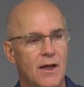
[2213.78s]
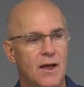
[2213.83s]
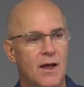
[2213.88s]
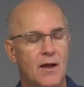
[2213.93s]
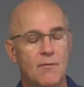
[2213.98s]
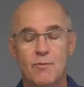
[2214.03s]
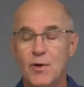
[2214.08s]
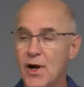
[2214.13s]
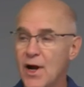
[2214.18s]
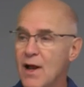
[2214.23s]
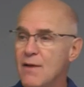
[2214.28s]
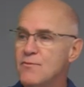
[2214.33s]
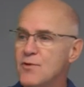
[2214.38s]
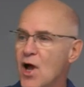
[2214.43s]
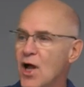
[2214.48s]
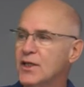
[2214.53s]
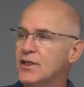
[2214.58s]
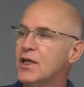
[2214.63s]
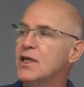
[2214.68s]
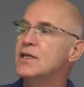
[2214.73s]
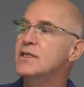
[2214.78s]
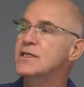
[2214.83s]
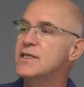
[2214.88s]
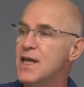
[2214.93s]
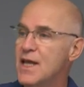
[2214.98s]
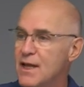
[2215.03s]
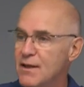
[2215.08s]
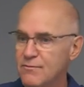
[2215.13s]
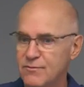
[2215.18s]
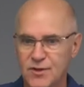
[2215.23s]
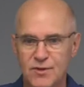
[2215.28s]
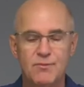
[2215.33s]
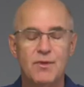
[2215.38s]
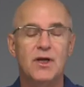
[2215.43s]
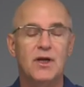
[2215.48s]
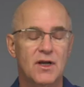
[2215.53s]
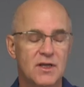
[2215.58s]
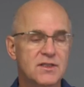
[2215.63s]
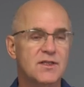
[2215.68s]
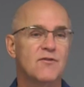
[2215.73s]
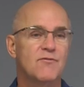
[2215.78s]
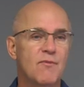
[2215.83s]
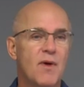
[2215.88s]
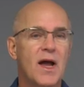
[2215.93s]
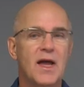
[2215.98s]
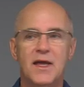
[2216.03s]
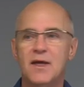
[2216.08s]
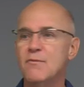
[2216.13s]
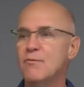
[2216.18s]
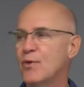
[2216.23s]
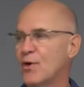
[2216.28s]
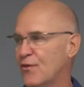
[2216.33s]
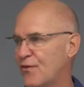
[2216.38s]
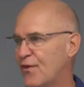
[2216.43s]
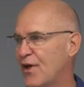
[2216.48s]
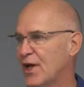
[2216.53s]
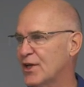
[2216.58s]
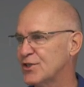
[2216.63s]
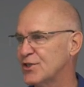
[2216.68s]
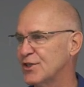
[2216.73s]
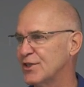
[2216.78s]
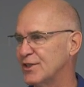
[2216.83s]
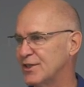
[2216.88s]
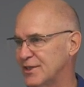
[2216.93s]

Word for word: but I'm not condemned because of my imperfection.